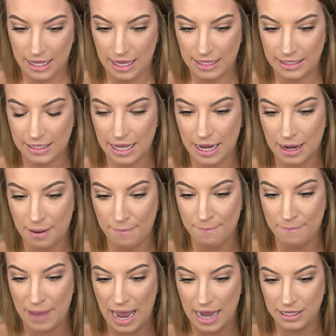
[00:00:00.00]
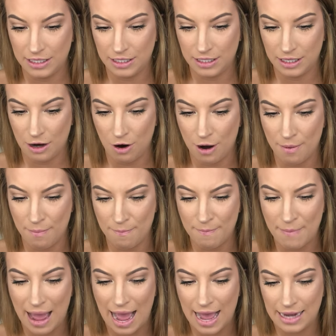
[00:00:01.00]
It's like
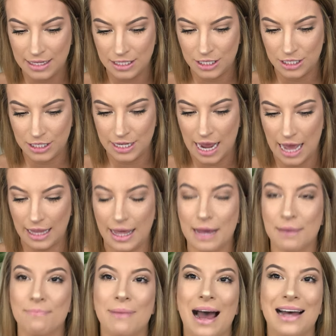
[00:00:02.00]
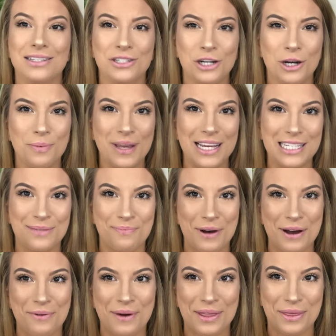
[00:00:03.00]
masterpiece,
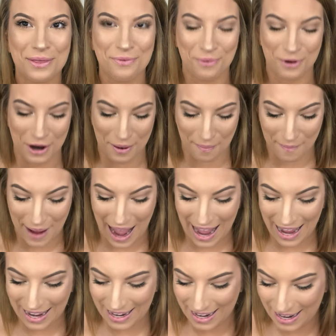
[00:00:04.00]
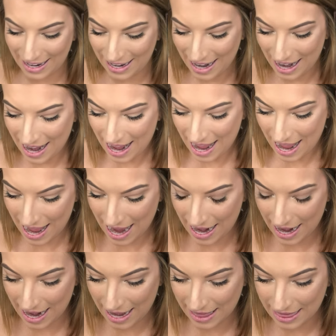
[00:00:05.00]
but with the word matte in it.
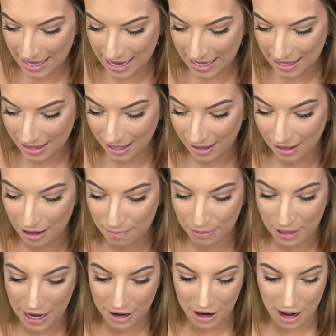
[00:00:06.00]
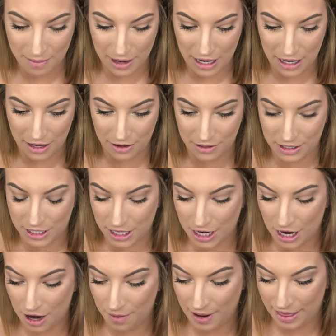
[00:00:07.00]
And I think the lip liner I'm gonna use to
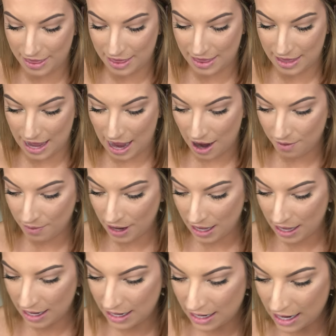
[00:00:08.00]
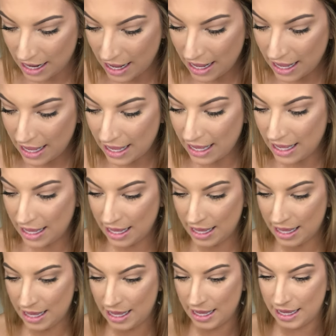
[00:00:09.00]
go with that one
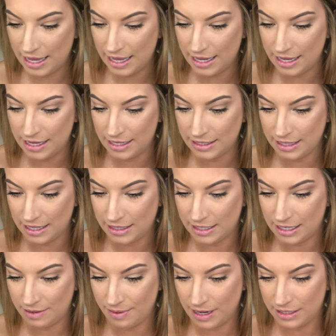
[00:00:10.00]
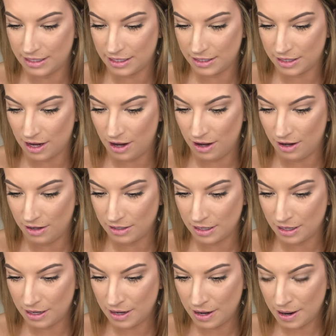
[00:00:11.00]
is, let's see, what is this called?